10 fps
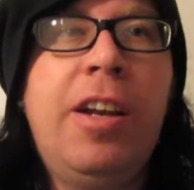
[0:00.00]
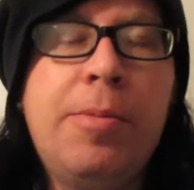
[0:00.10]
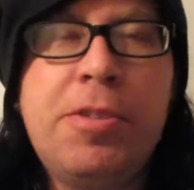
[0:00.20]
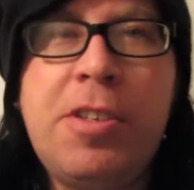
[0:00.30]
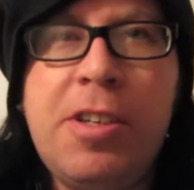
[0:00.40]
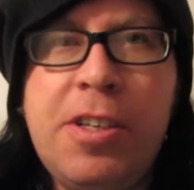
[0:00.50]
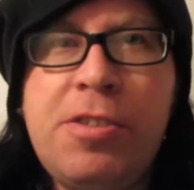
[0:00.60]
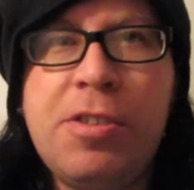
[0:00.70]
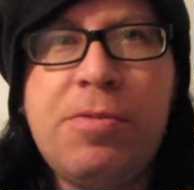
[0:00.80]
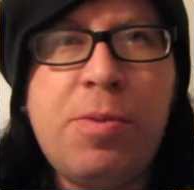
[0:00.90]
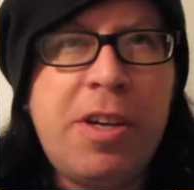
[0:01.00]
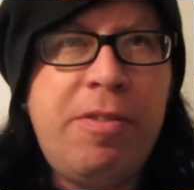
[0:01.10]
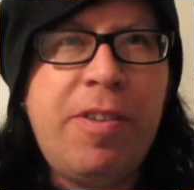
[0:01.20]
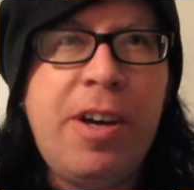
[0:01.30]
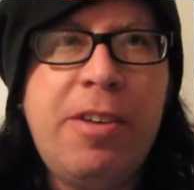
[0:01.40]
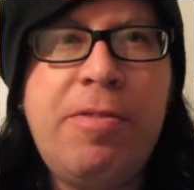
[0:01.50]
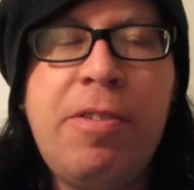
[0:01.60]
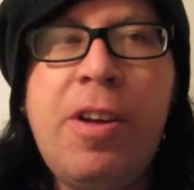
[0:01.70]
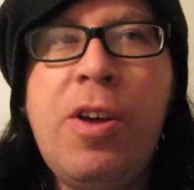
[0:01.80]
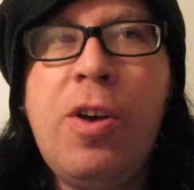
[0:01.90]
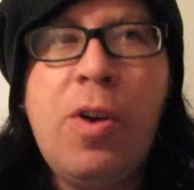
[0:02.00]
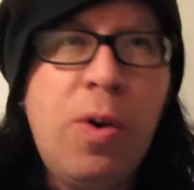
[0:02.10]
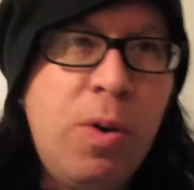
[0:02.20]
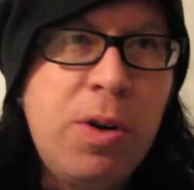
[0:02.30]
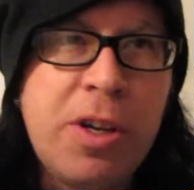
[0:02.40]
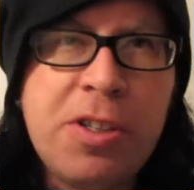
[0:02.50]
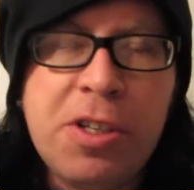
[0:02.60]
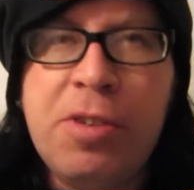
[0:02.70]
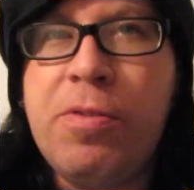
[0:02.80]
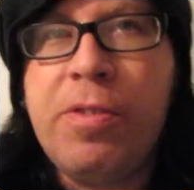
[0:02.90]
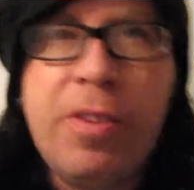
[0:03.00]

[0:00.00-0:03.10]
Limited edition of 25. All you gotta do